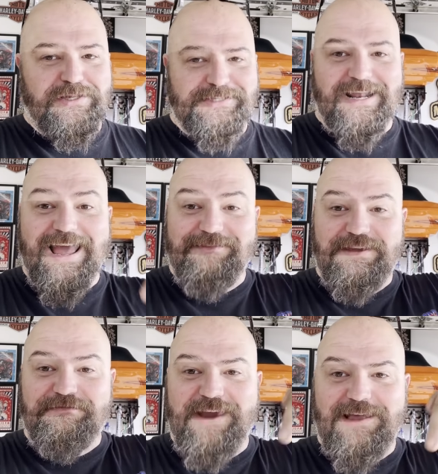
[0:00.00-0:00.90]
because again, I have
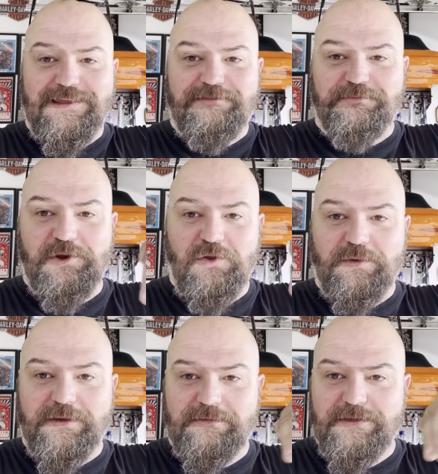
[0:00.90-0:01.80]
that valley from the
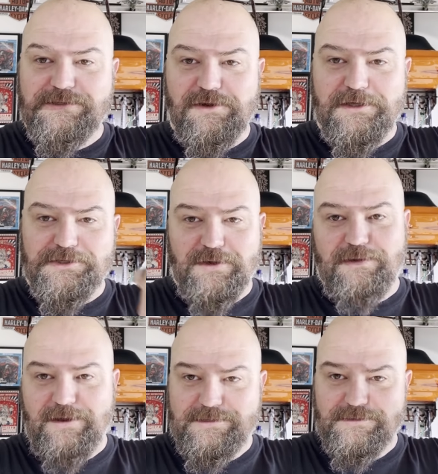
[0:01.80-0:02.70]
old one that's already
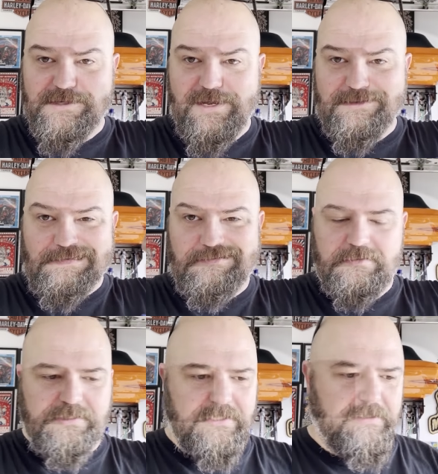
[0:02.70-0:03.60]
straight, right? So it's kind of
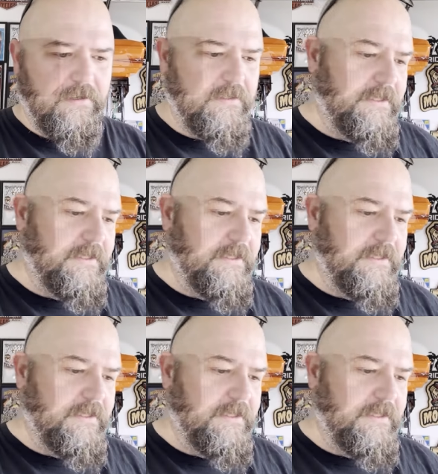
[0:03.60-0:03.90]
sitting in there.